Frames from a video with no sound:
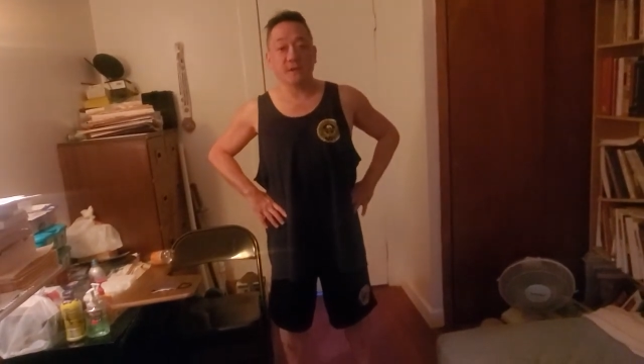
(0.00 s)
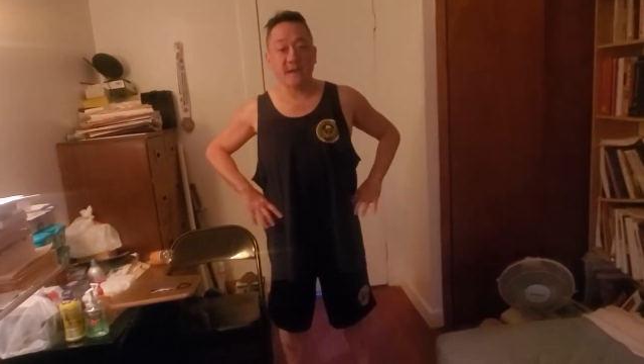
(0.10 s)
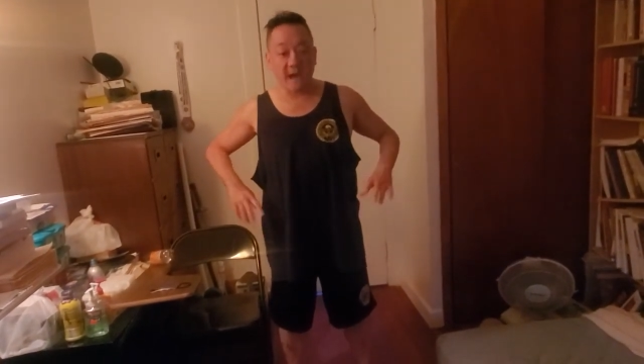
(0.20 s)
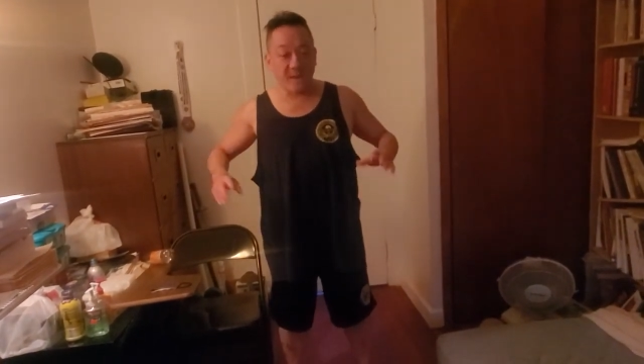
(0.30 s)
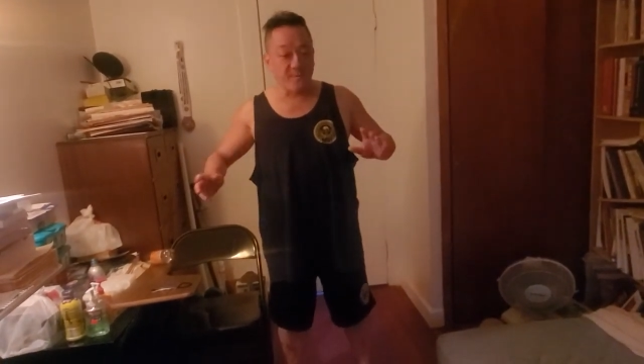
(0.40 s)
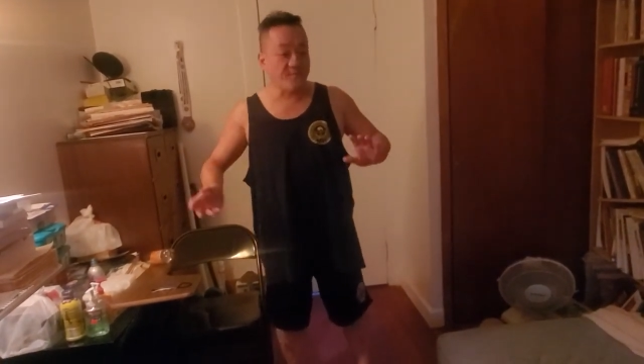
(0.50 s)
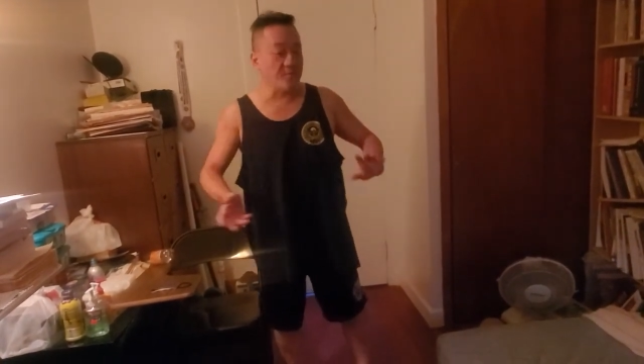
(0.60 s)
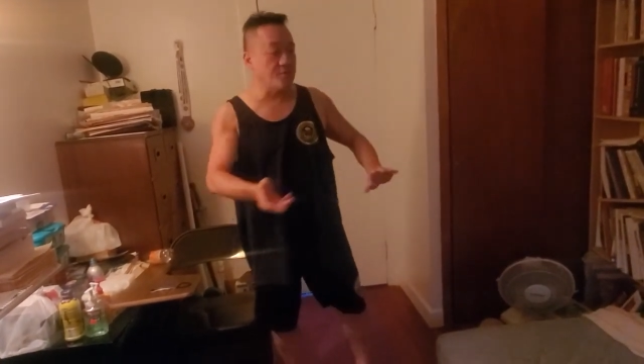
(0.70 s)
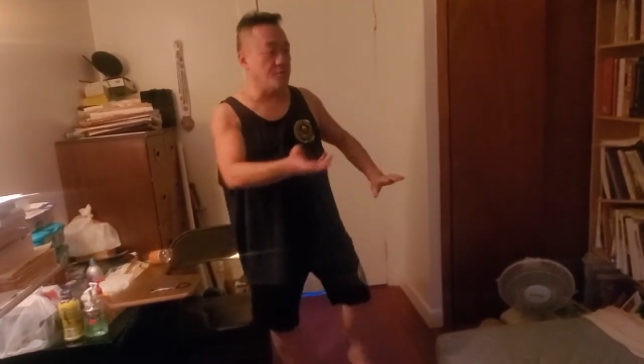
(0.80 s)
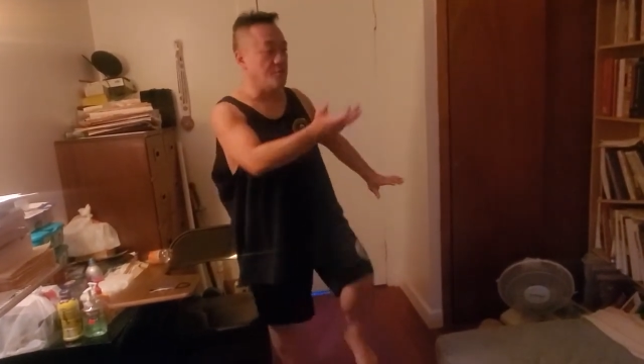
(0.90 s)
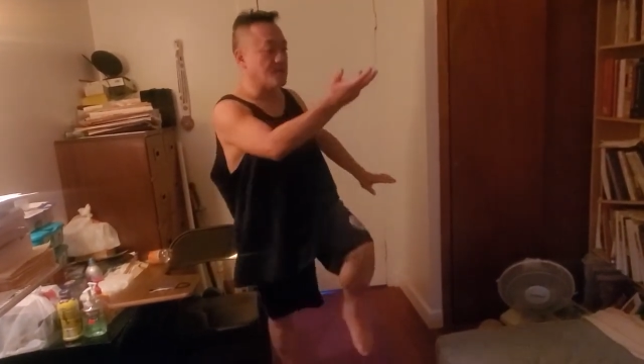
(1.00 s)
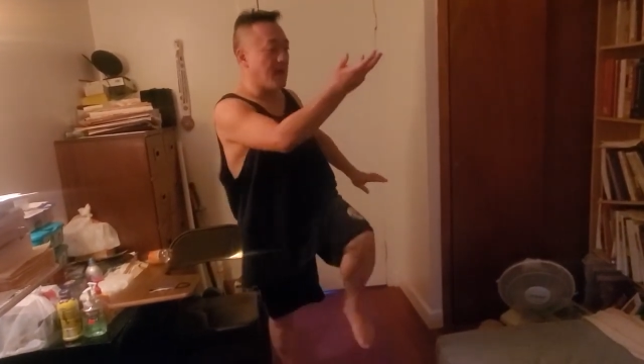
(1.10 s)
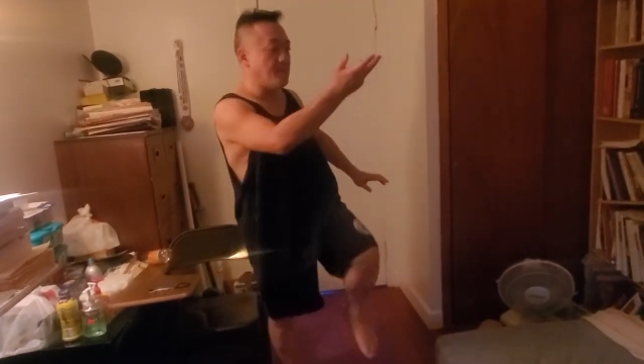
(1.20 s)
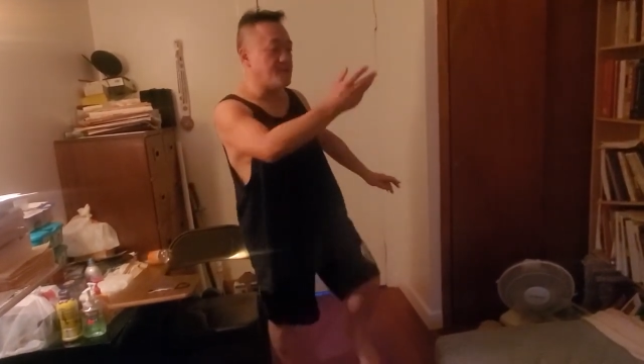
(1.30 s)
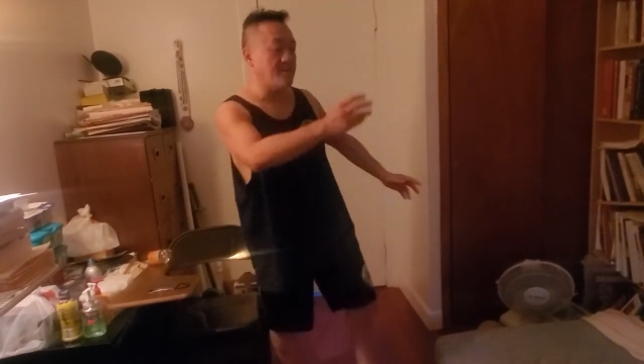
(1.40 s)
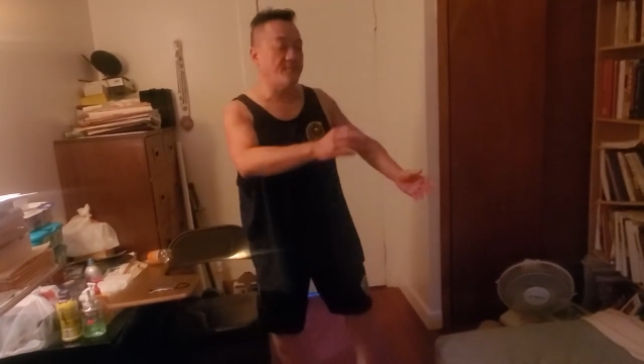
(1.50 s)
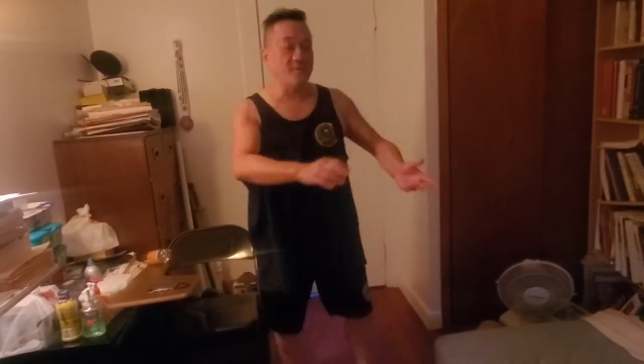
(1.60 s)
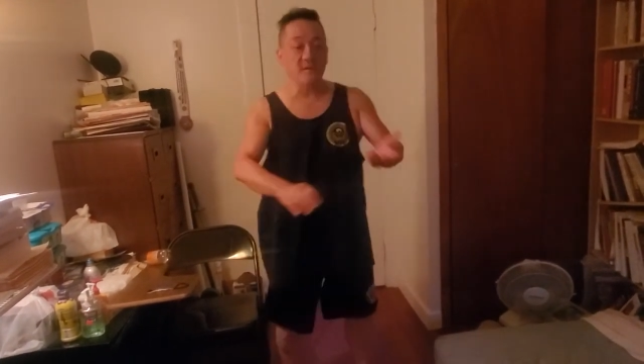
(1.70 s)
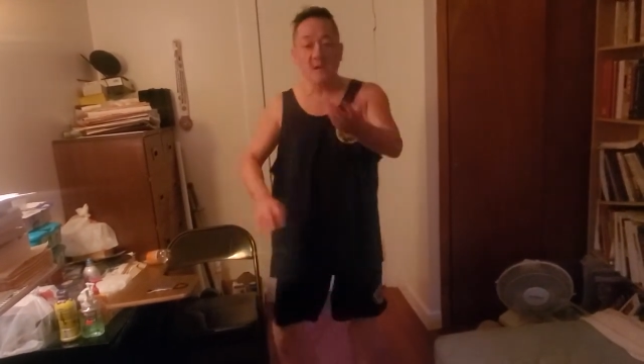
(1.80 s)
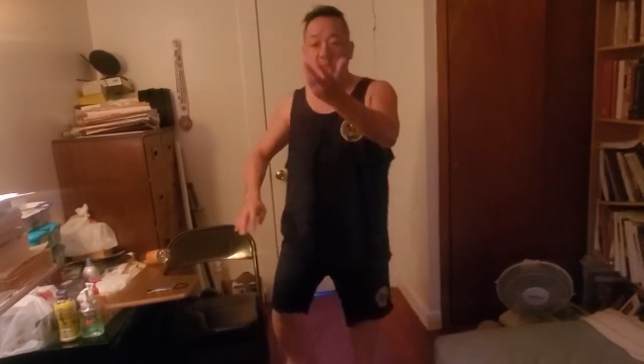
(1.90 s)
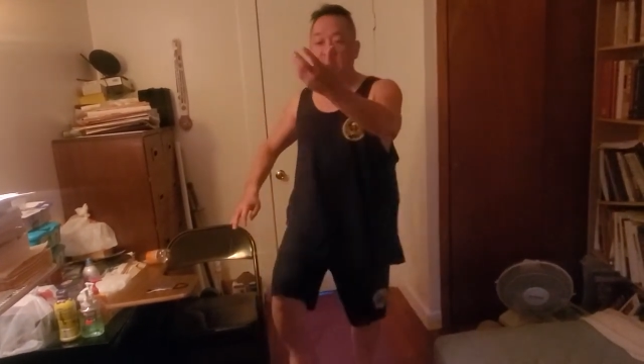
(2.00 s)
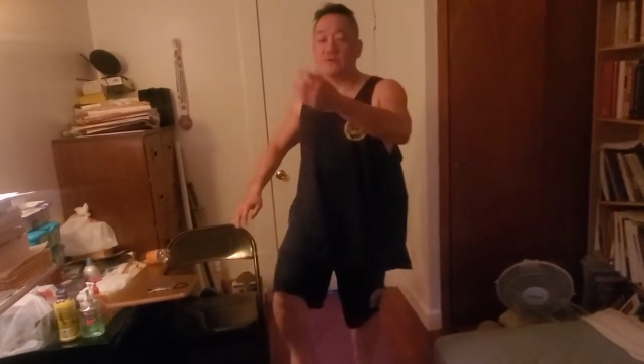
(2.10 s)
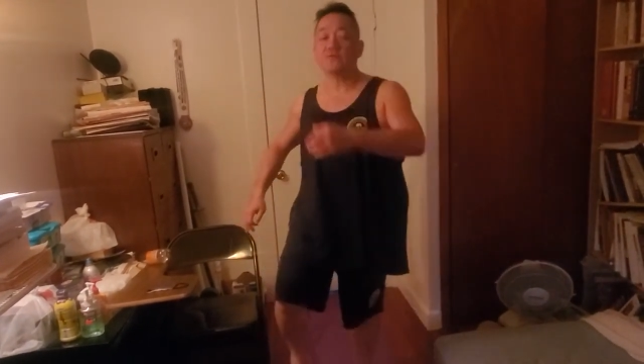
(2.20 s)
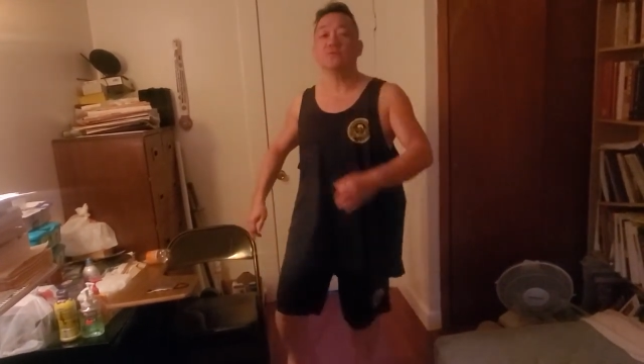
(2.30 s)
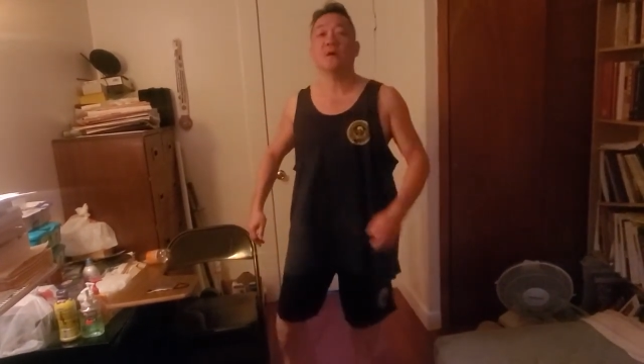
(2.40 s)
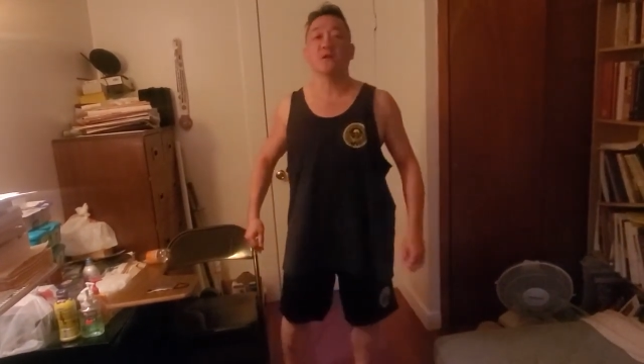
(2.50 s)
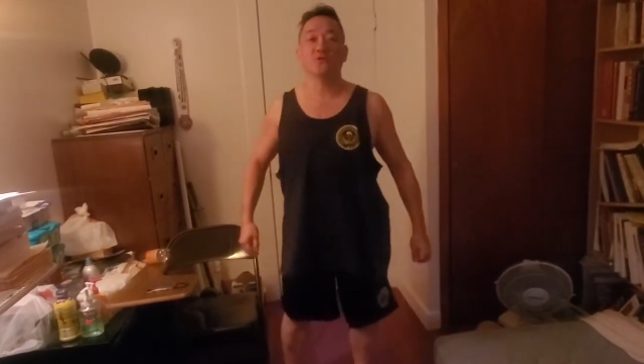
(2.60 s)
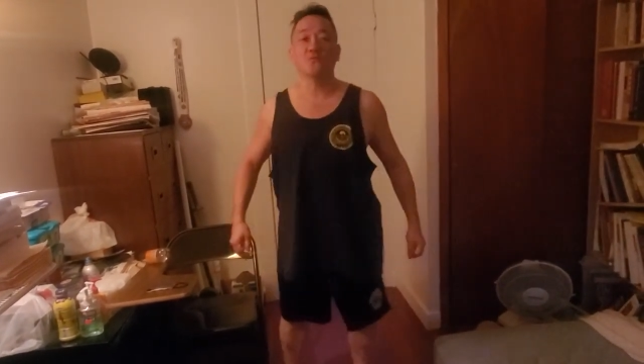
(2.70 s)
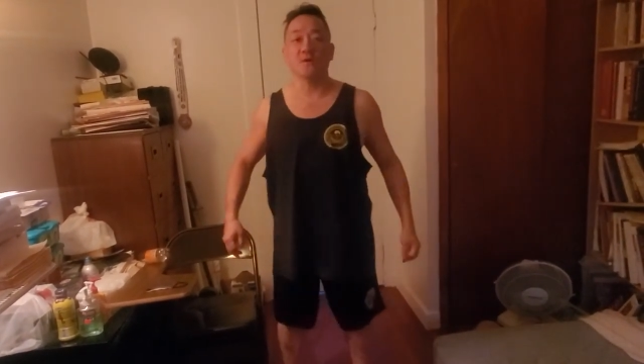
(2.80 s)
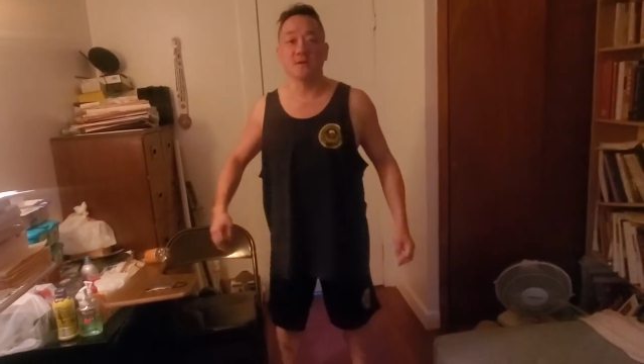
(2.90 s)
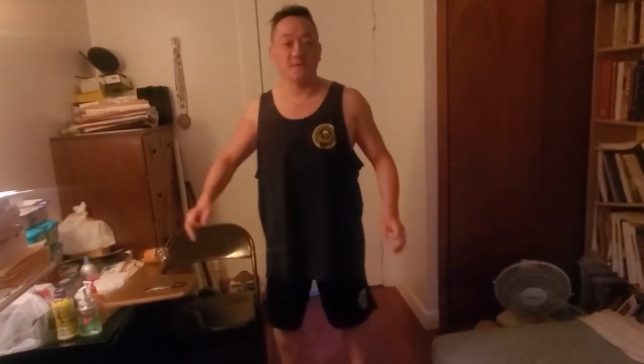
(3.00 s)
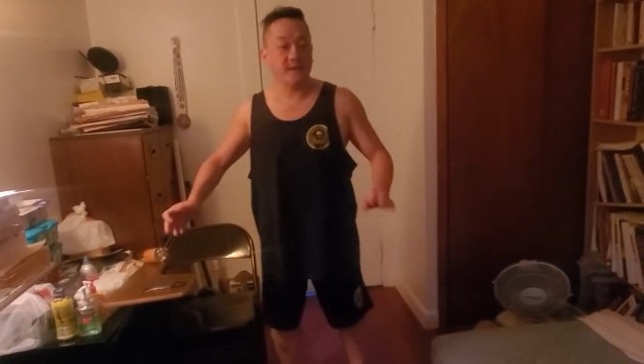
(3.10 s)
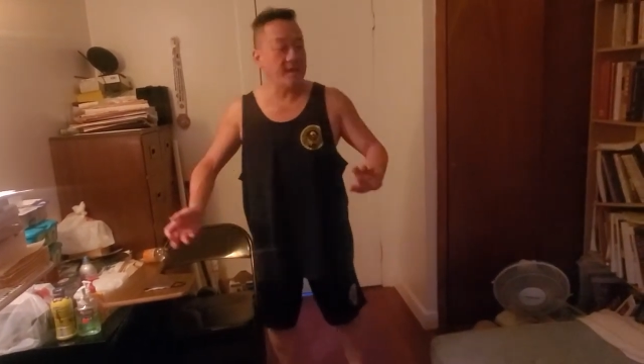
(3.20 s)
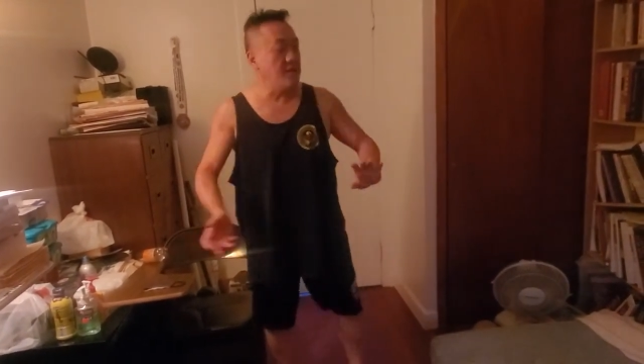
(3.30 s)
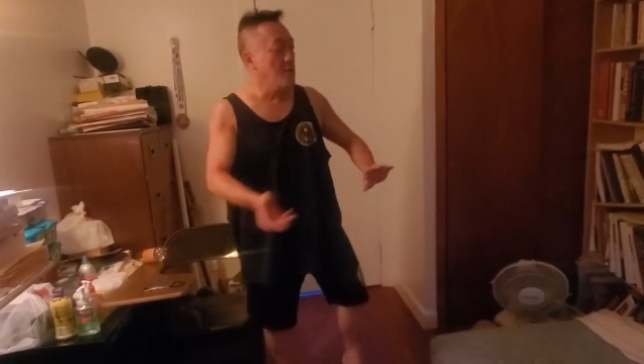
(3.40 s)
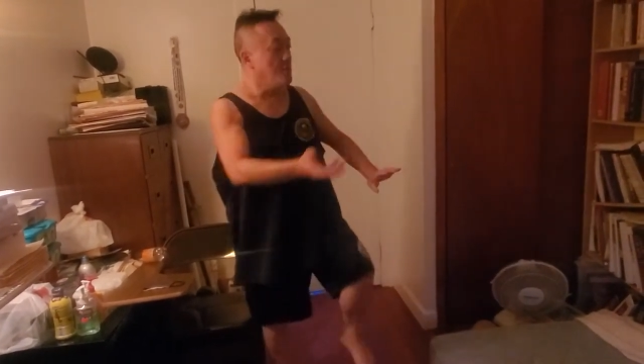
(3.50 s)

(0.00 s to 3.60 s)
I prefer to use opposite hand foot, but you can do either one, okay?